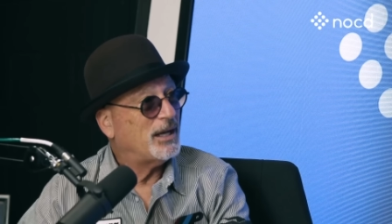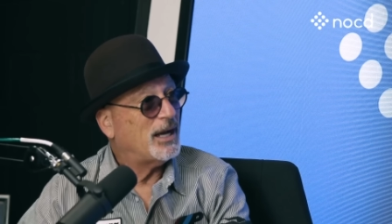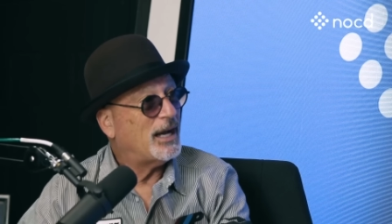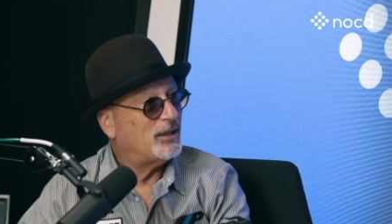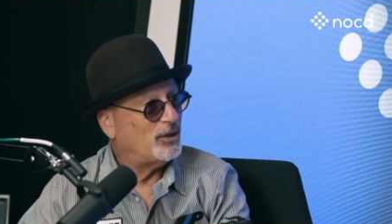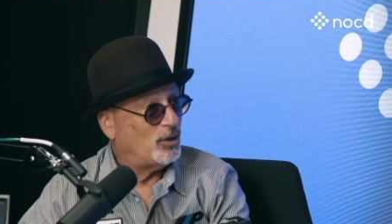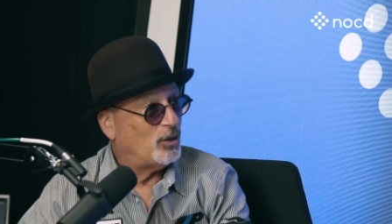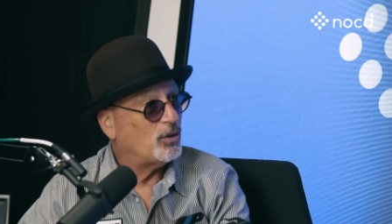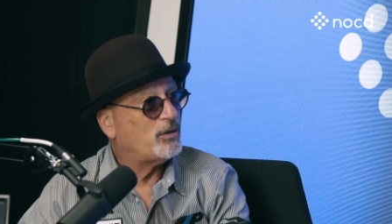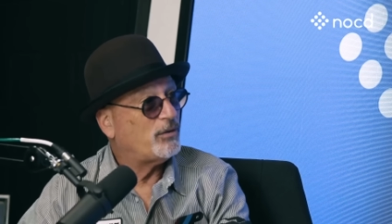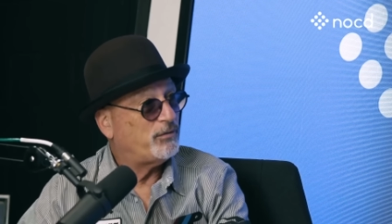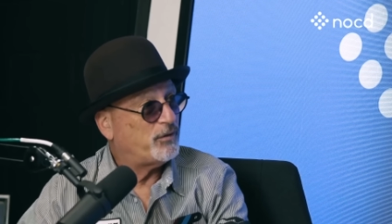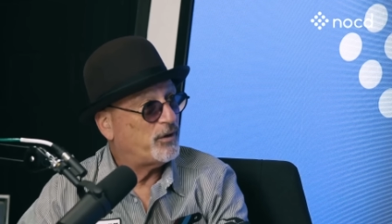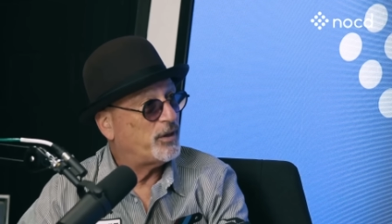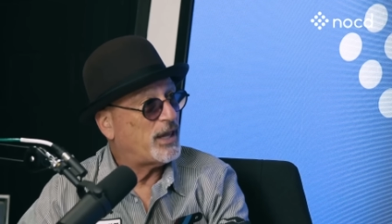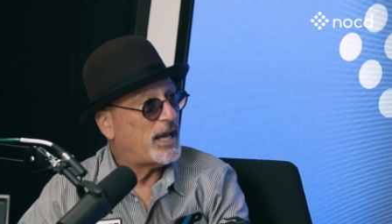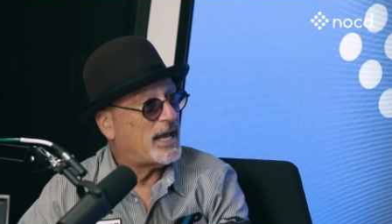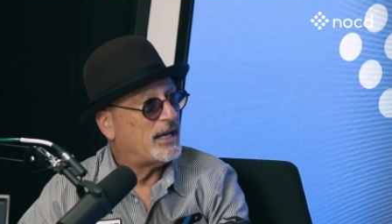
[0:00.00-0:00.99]
I look
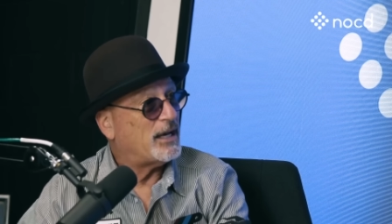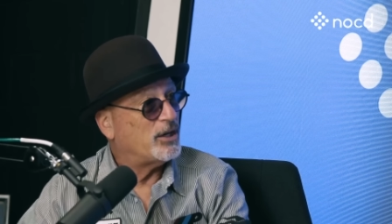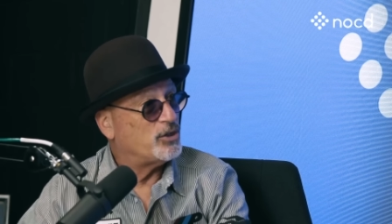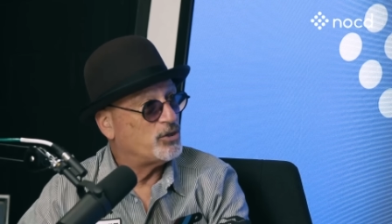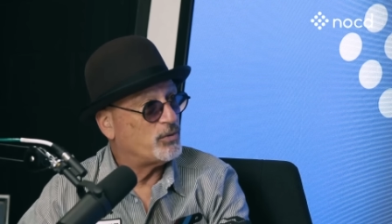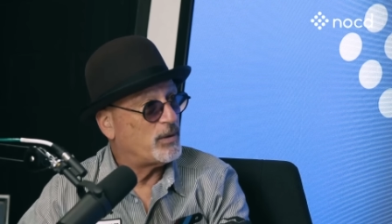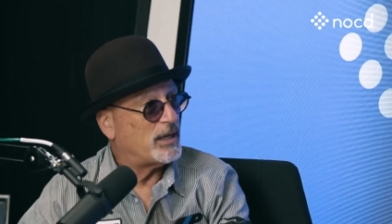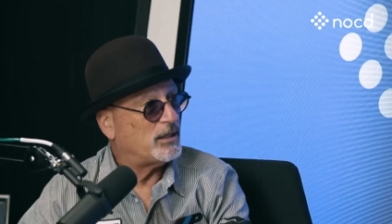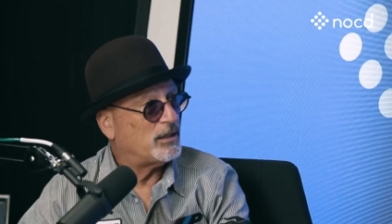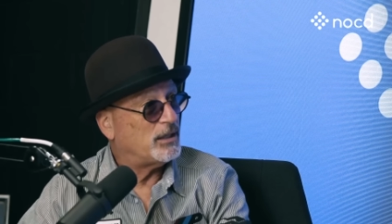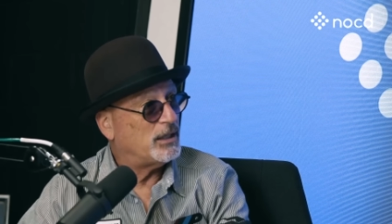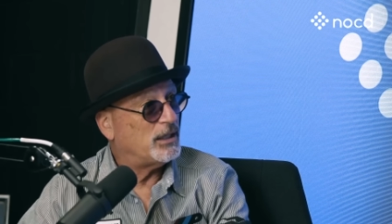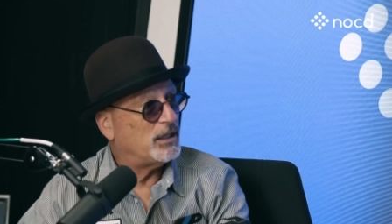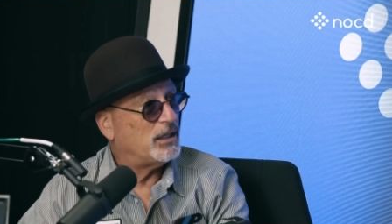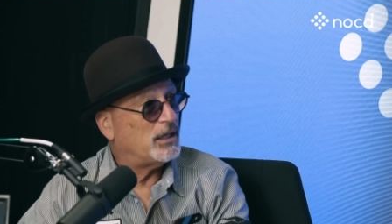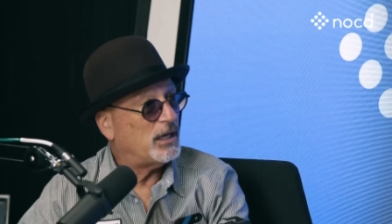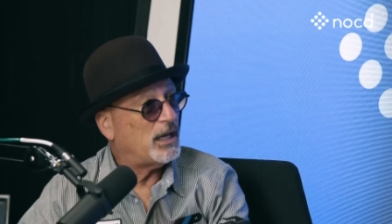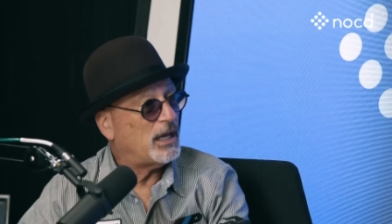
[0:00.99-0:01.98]
for that
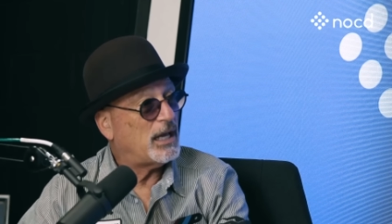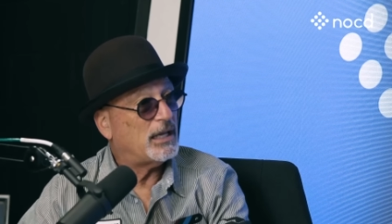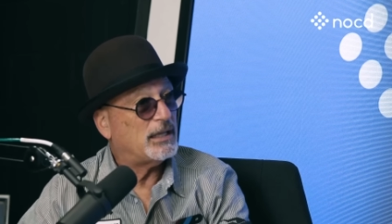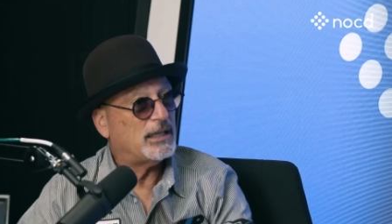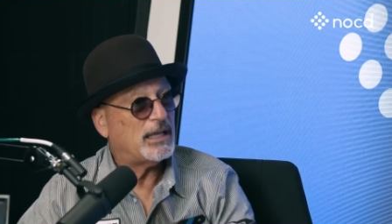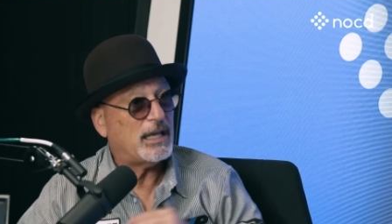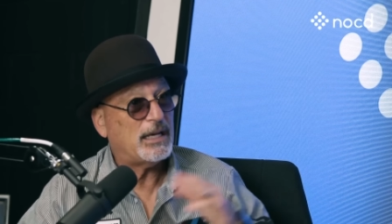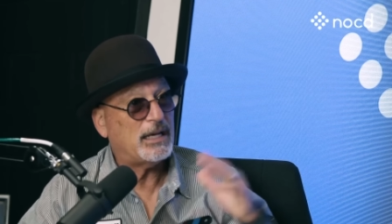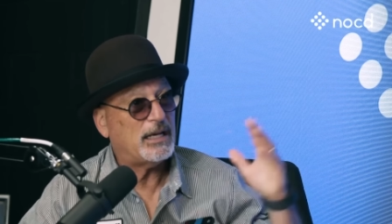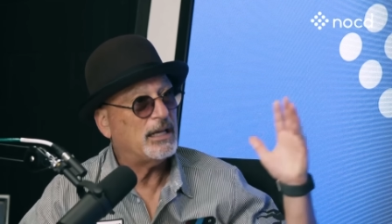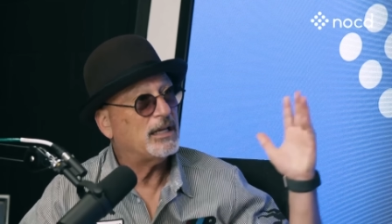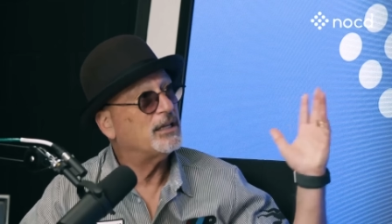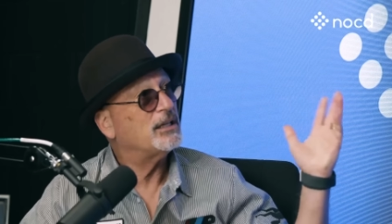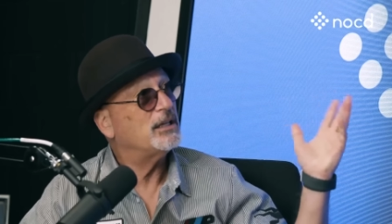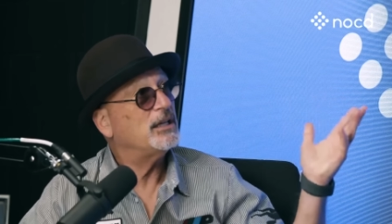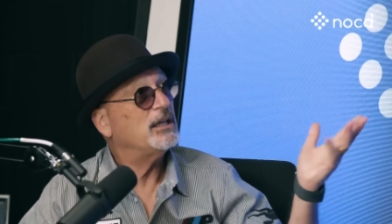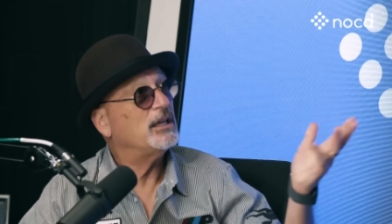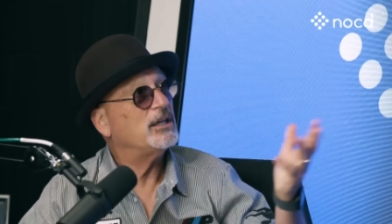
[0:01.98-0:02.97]
adrenaline and that it
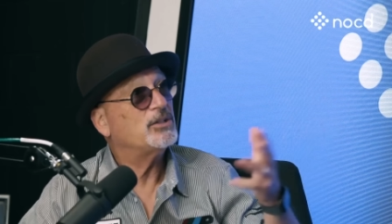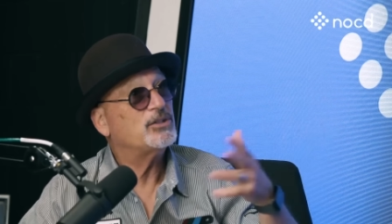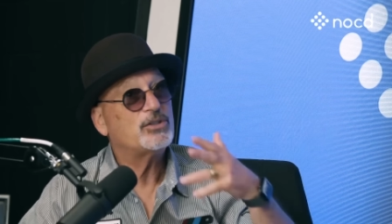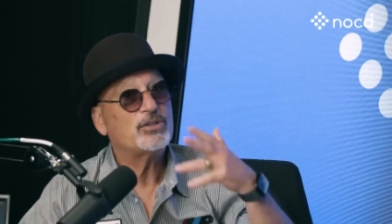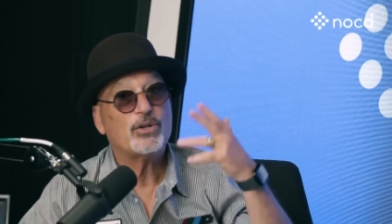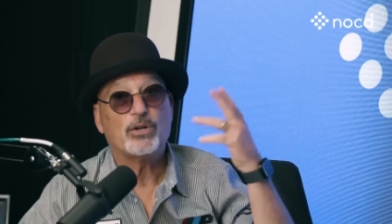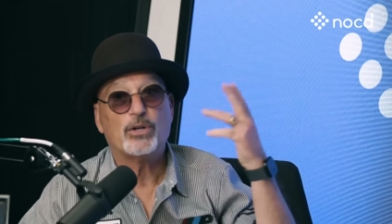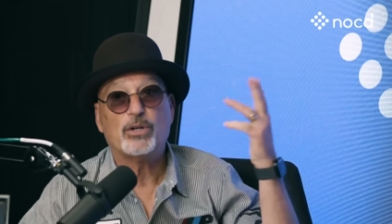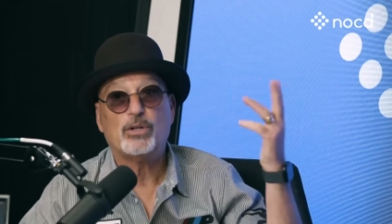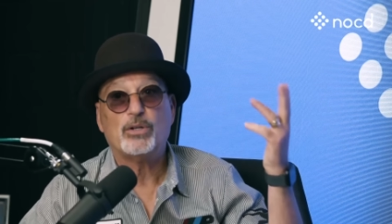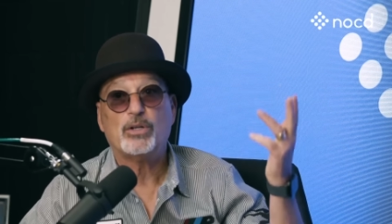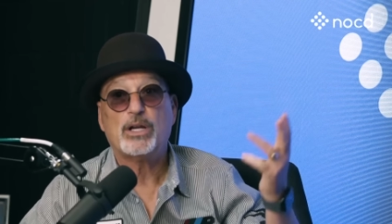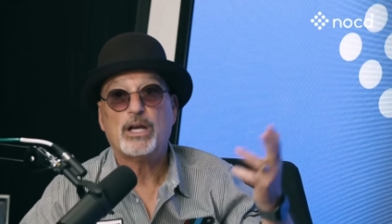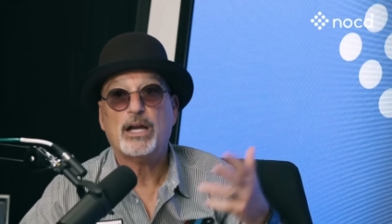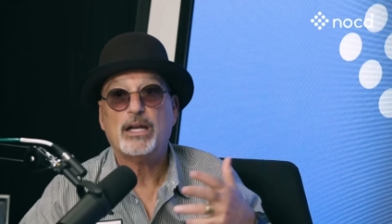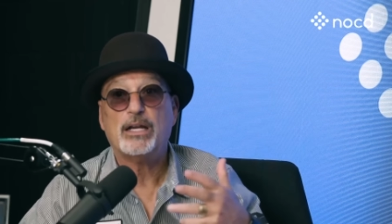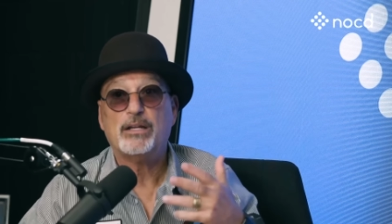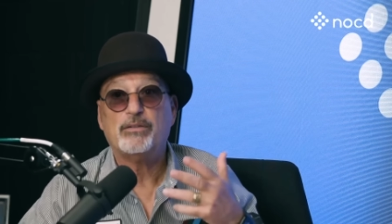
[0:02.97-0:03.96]
external
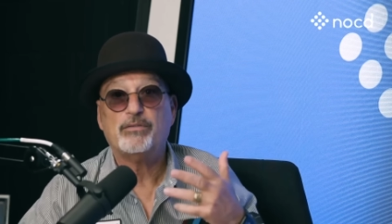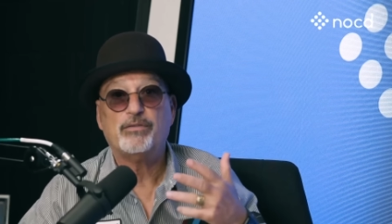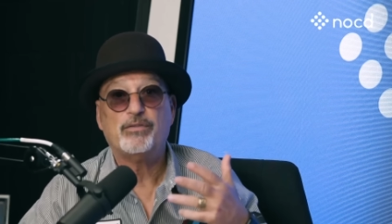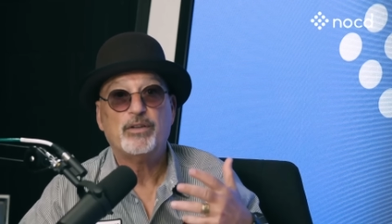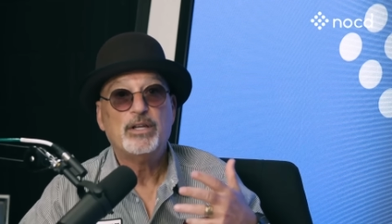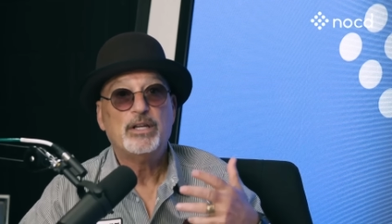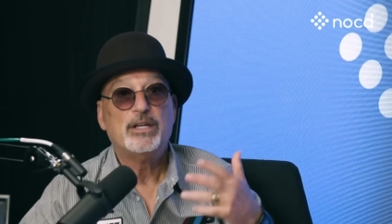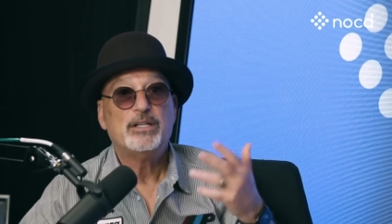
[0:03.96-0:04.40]
kind of